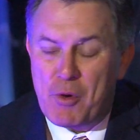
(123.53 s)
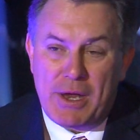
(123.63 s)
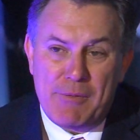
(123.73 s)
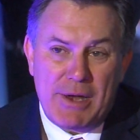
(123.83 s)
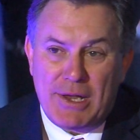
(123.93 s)
We're
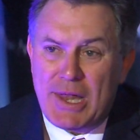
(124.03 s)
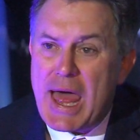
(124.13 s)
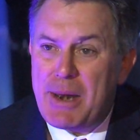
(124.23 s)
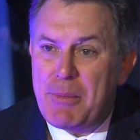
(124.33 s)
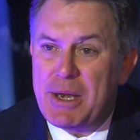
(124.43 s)
giving a
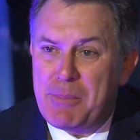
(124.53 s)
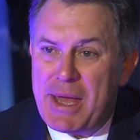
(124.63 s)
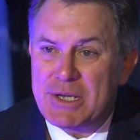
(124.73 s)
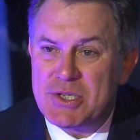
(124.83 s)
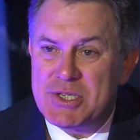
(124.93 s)
lot of money
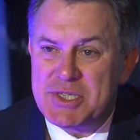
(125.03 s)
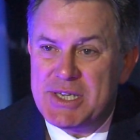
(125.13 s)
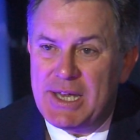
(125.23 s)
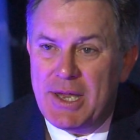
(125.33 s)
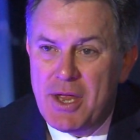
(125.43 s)
back to the
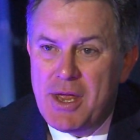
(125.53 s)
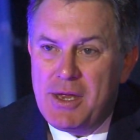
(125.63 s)
city.